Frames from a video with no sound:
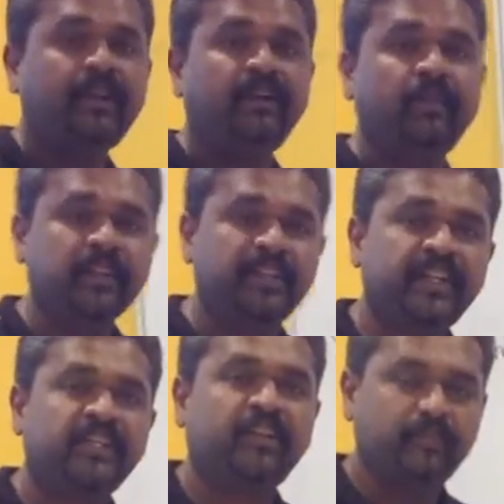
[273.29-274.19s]
of
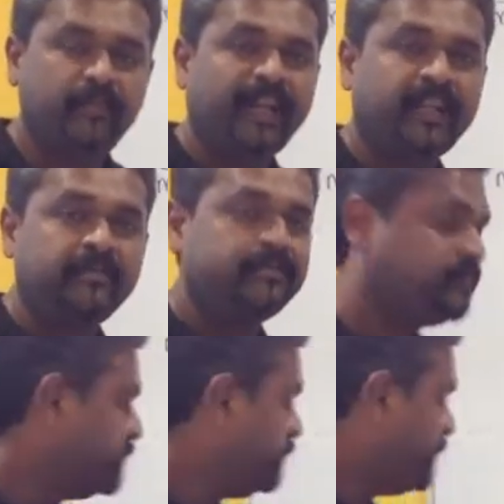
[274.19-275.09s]
conservation of momentum
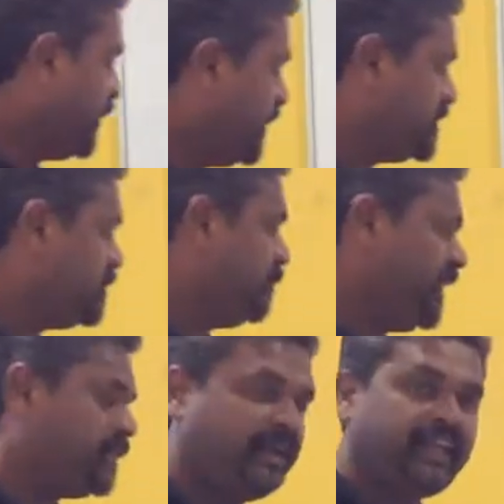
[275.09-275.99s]
is
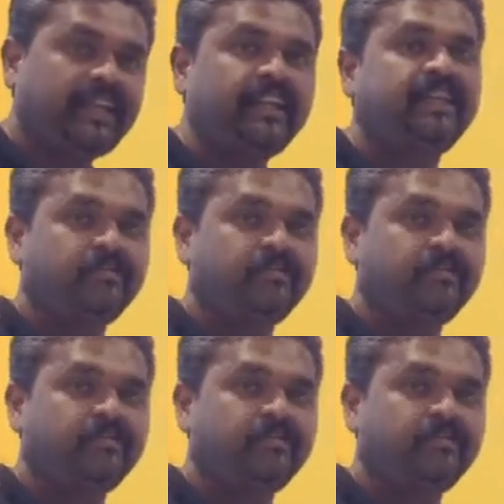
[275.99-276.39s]
mathematically